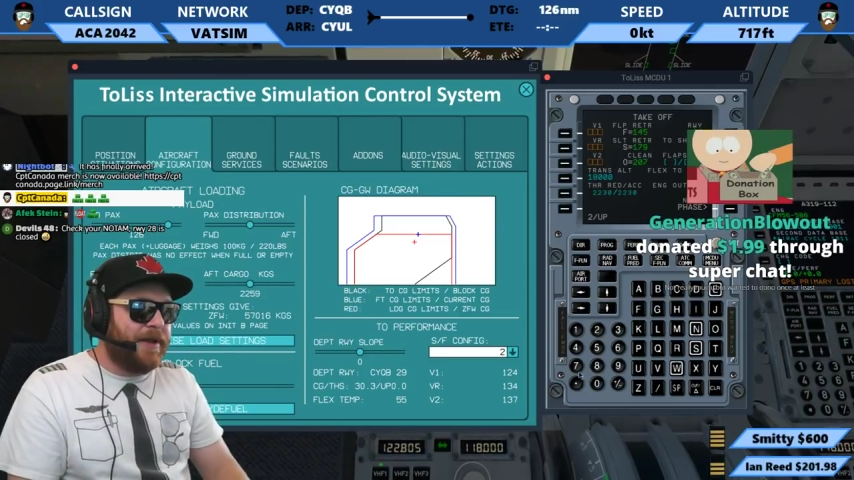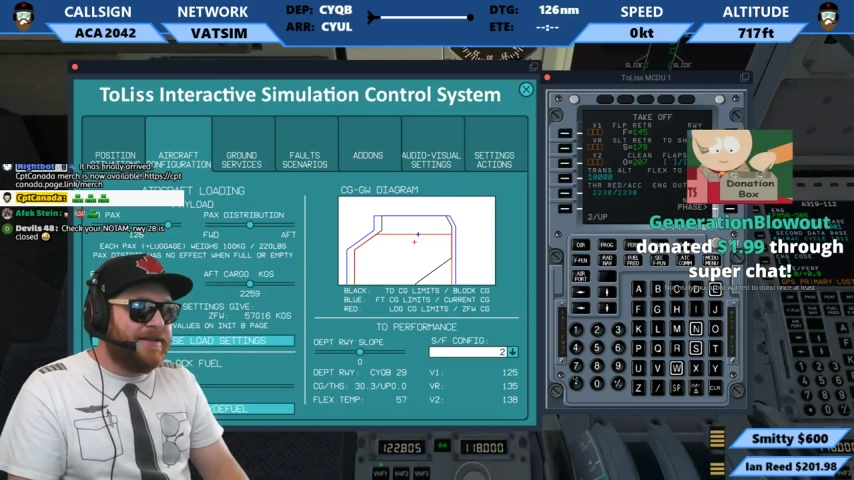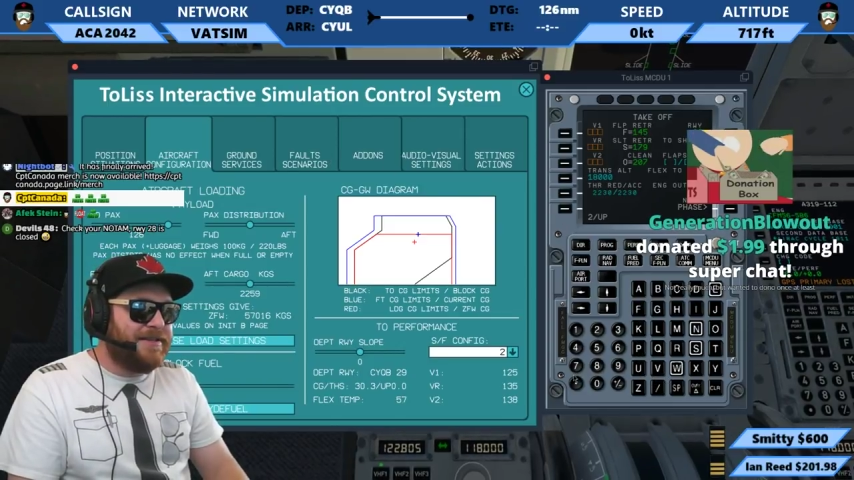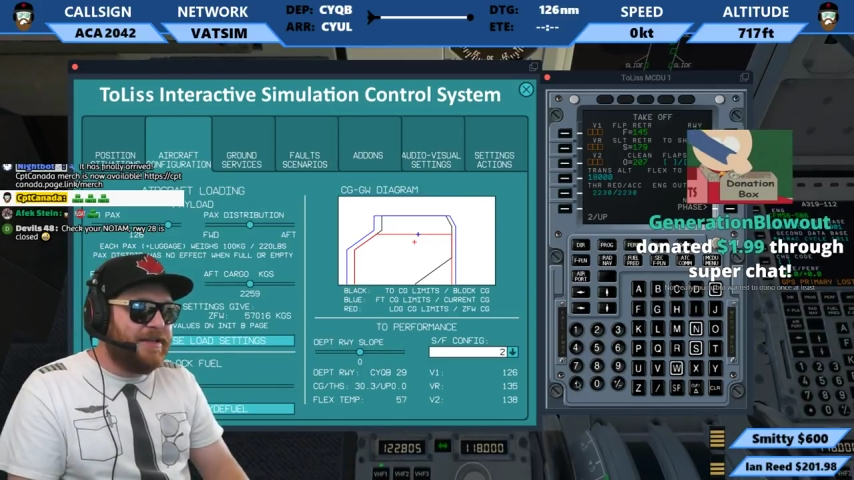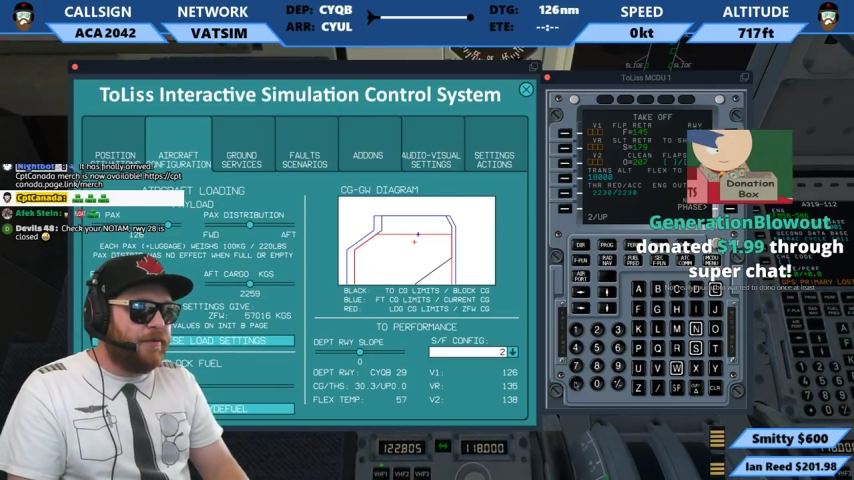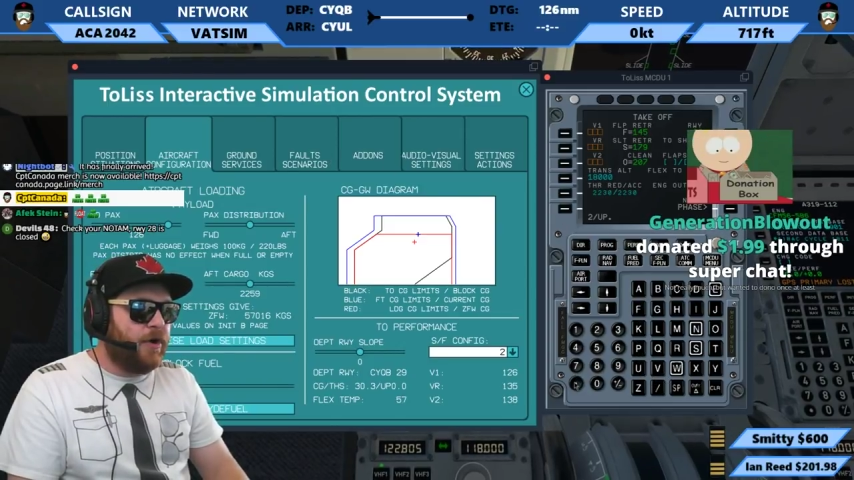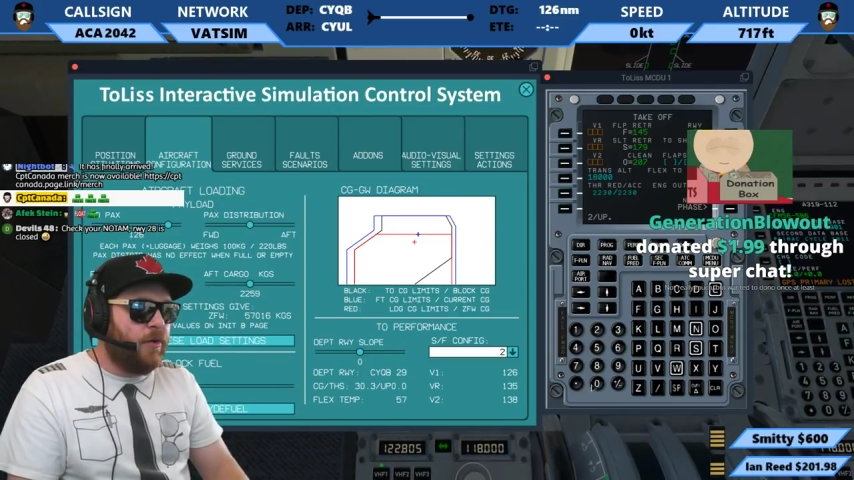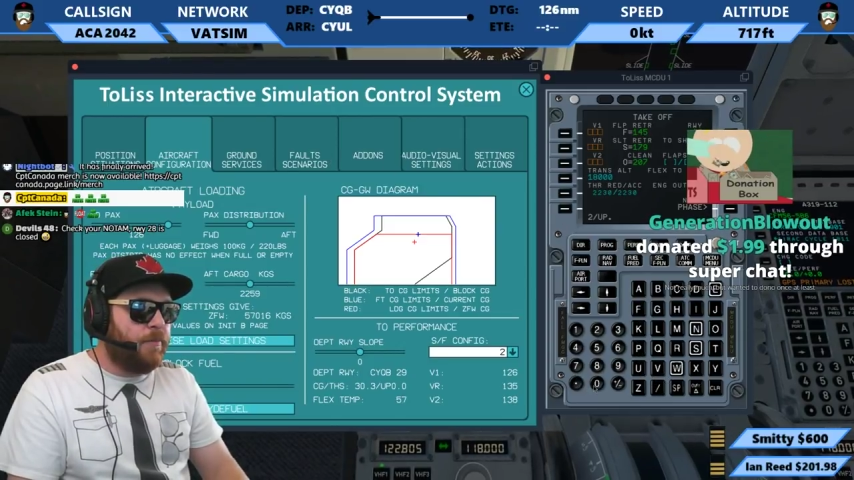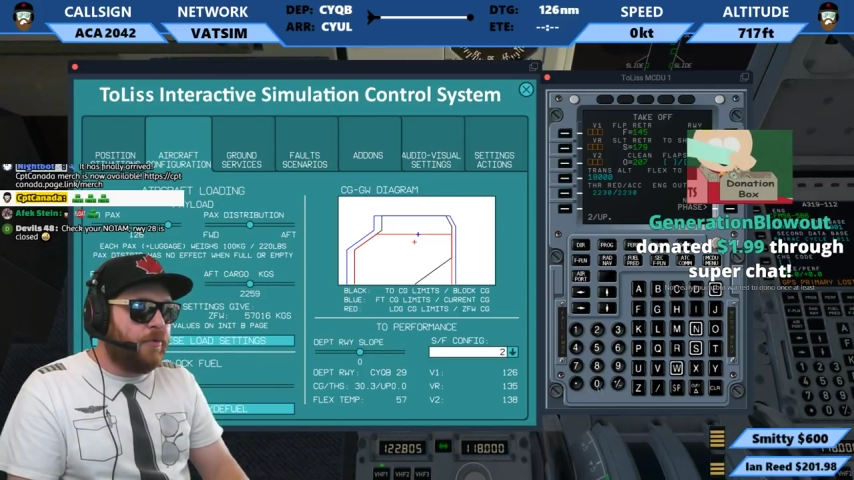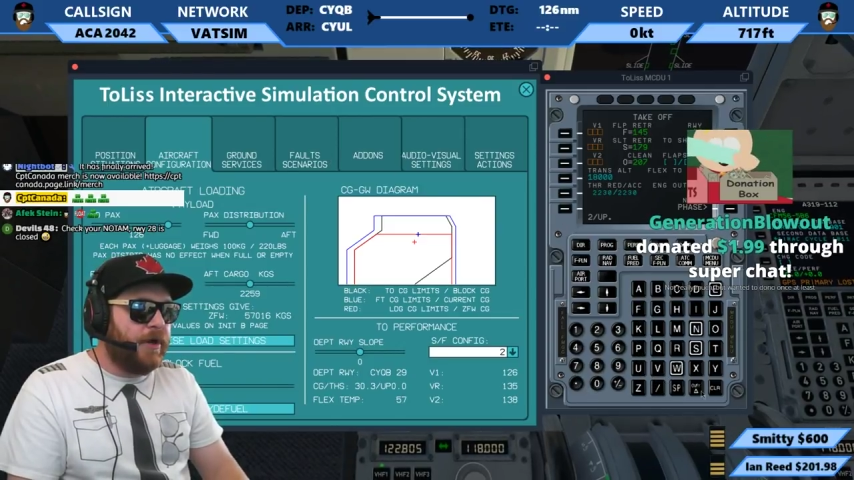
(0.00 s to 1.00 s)

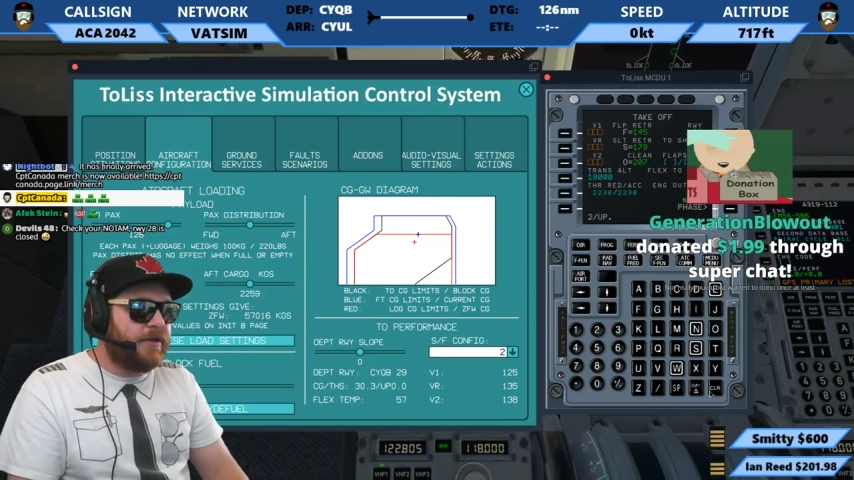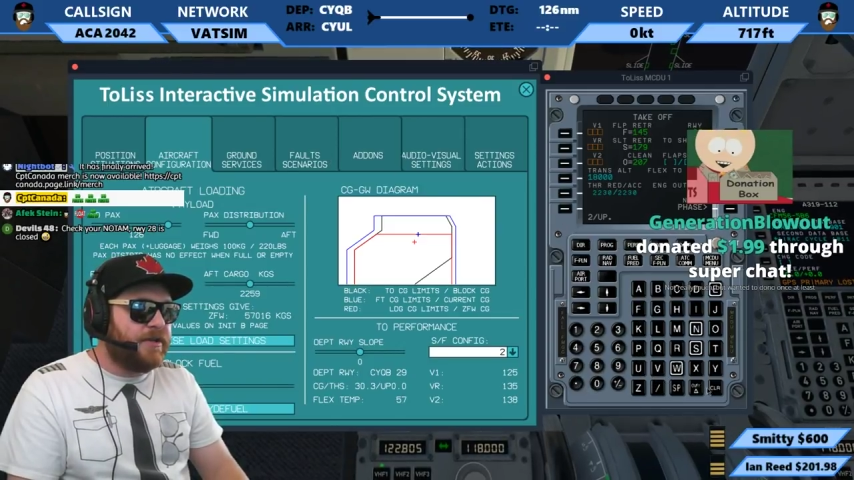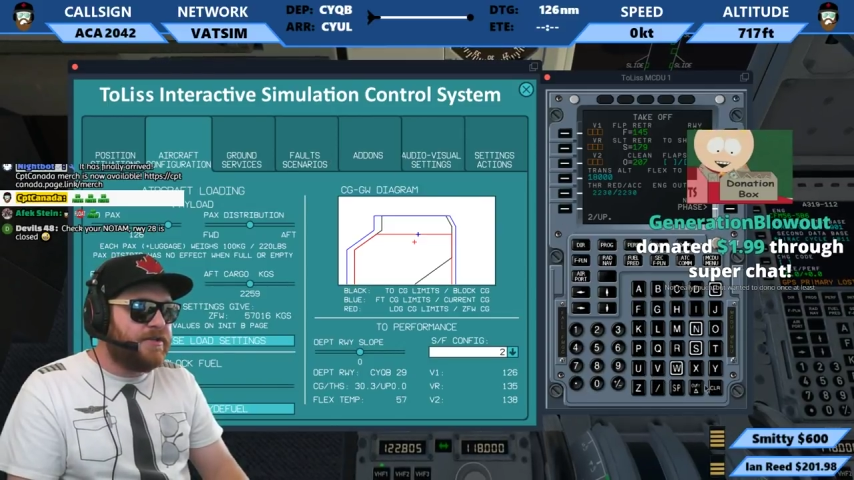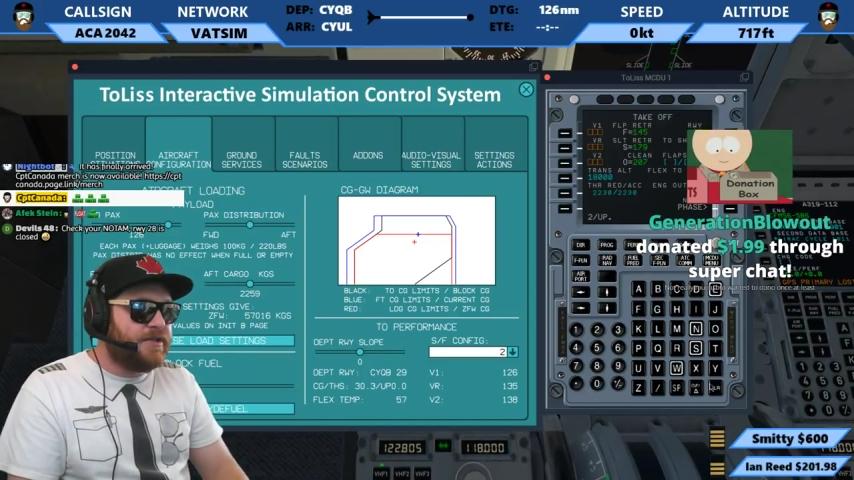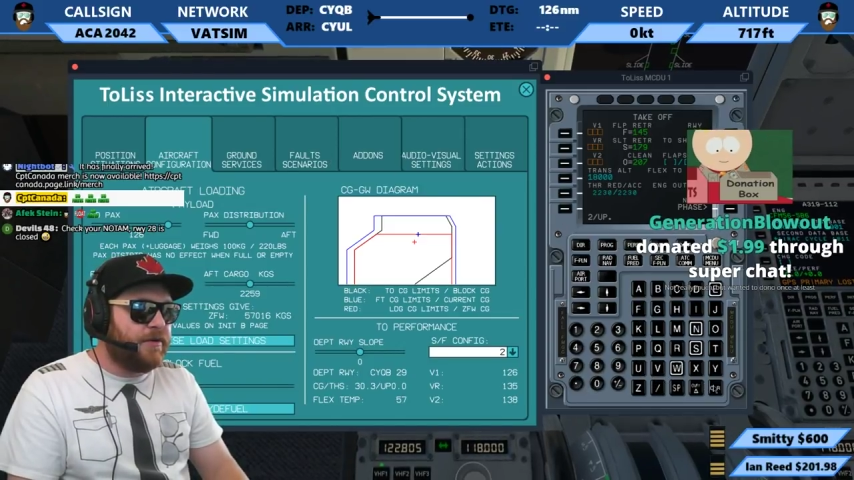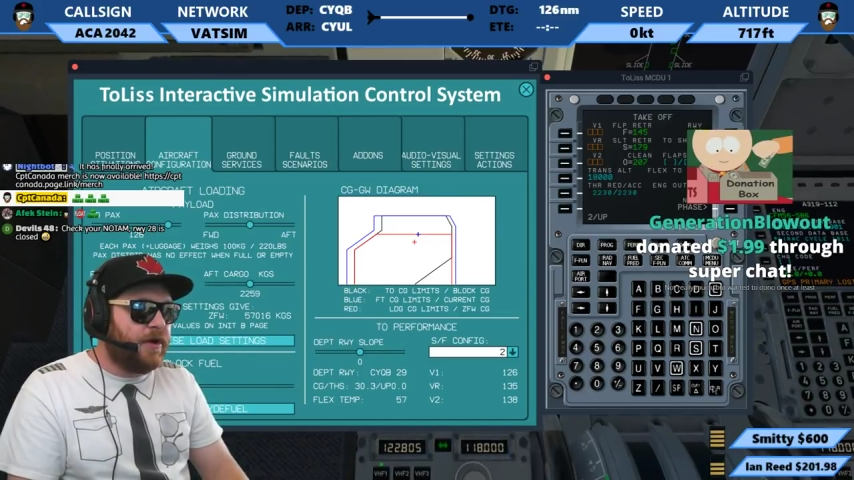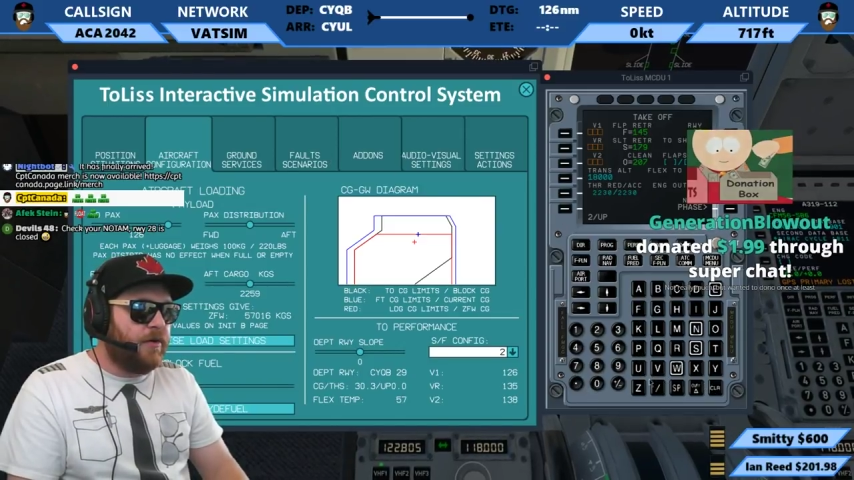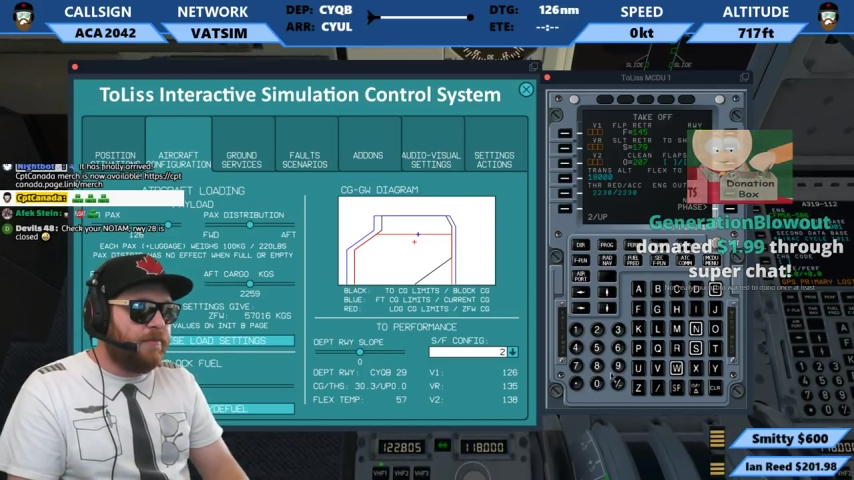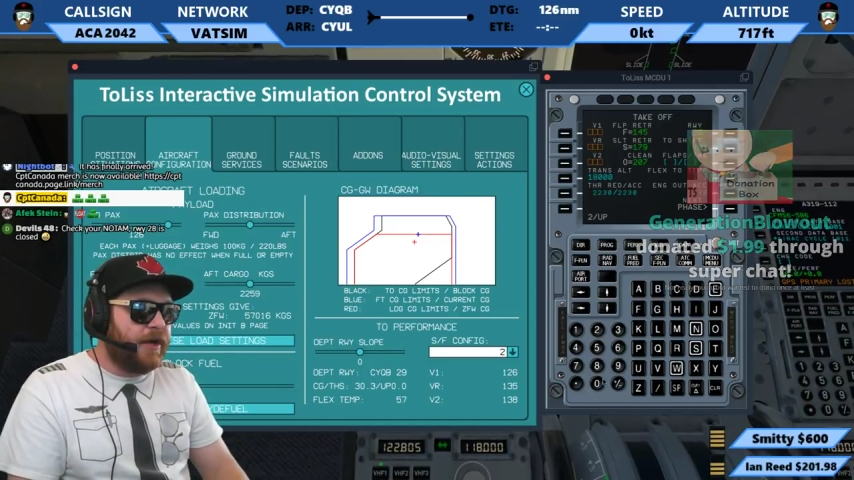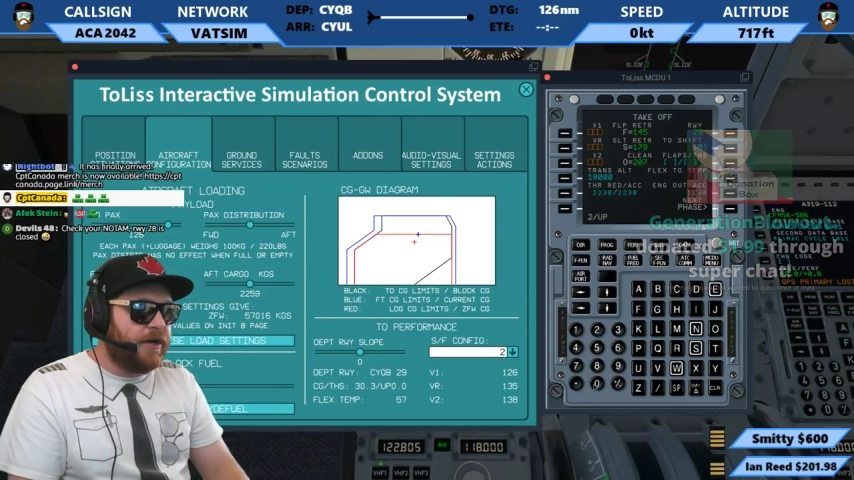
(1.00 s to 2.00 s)

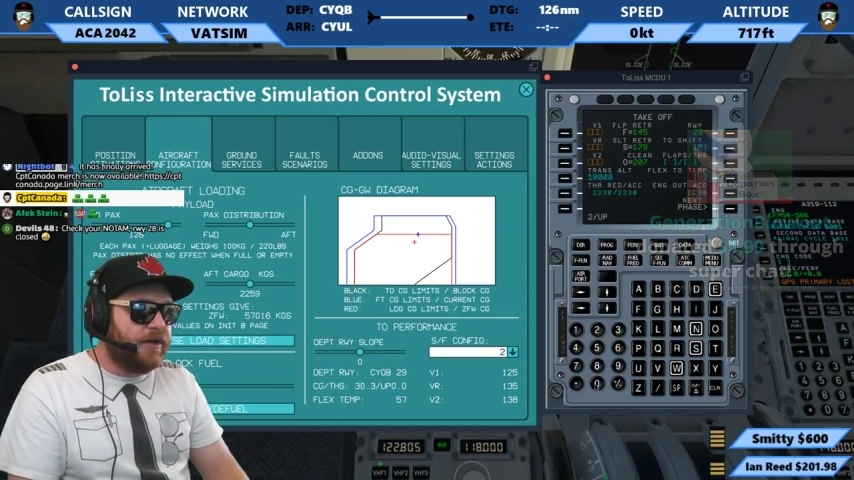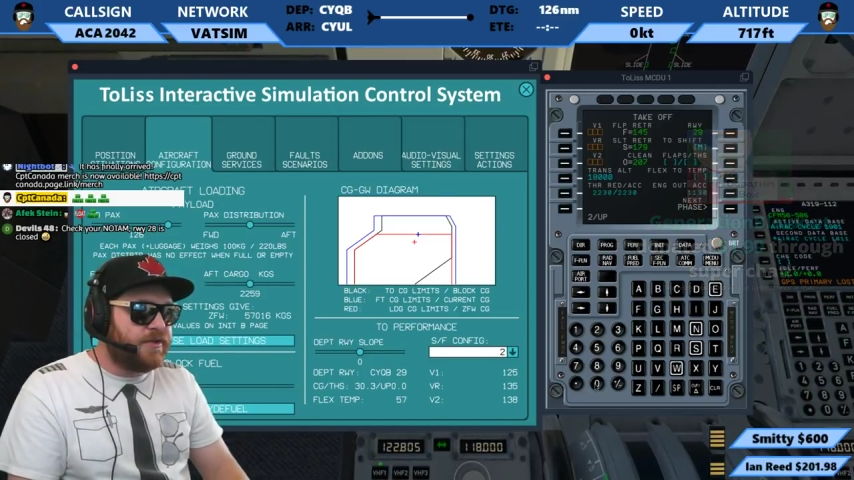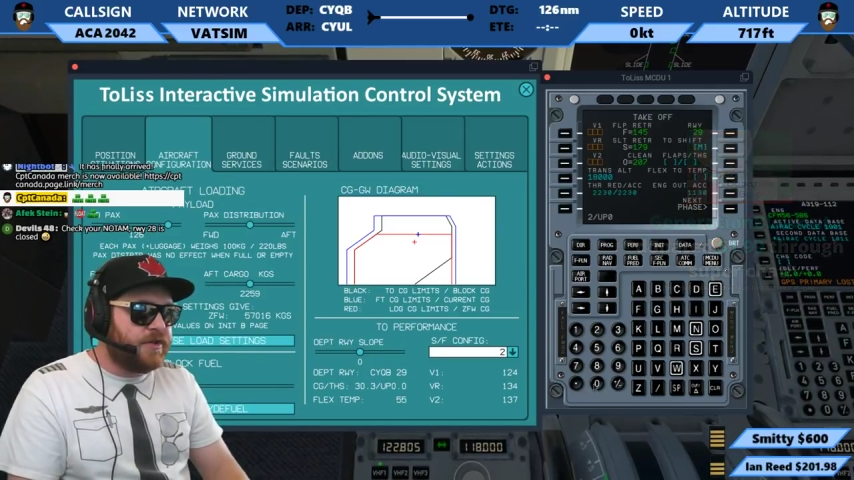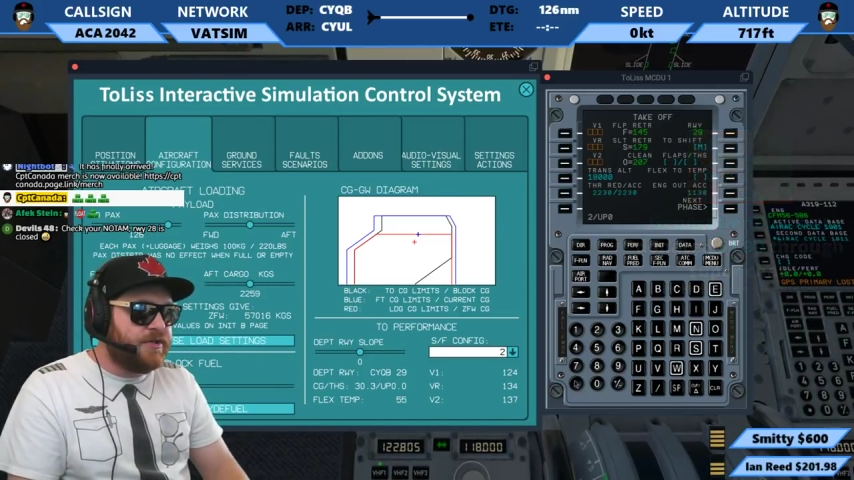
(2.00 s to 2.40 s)
0.0. My goodness.